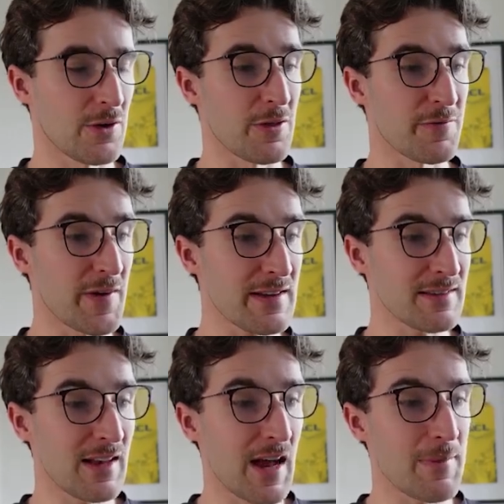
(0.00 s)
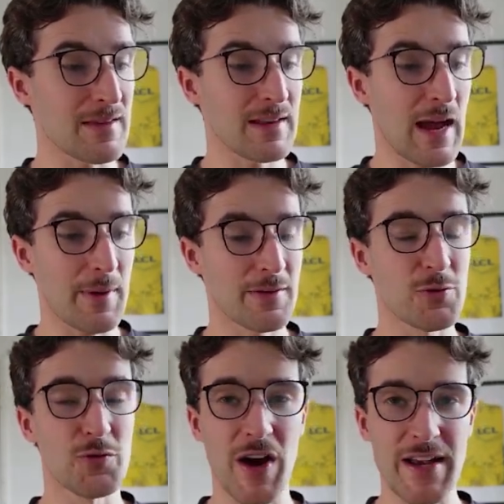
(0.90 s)
on the first climb, this gap has
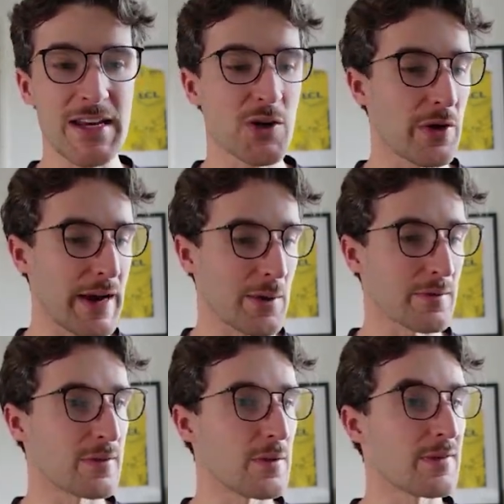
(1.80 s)
already gone out to